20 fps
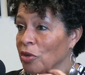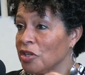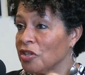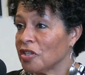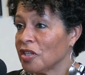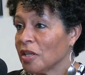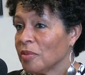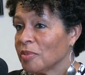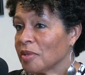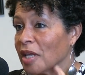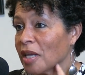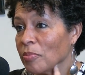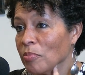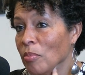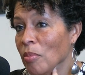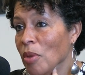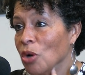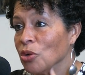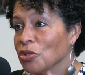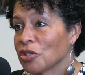which seems like
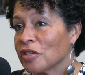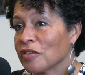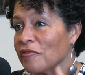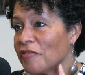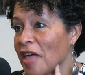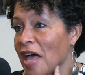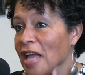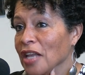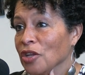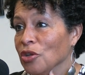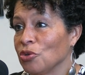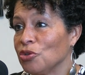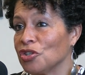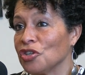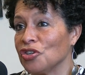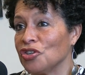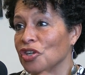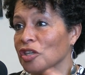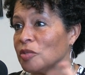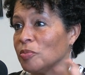most of that used
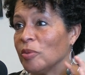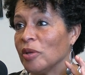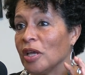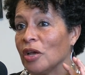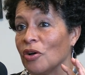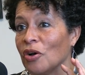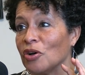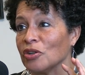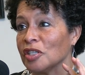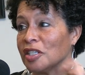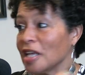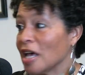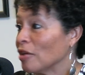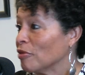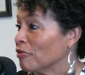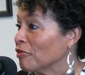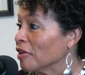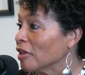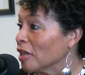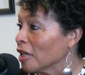to just be called
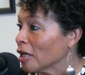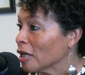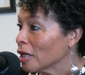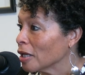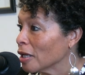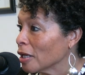South Philly.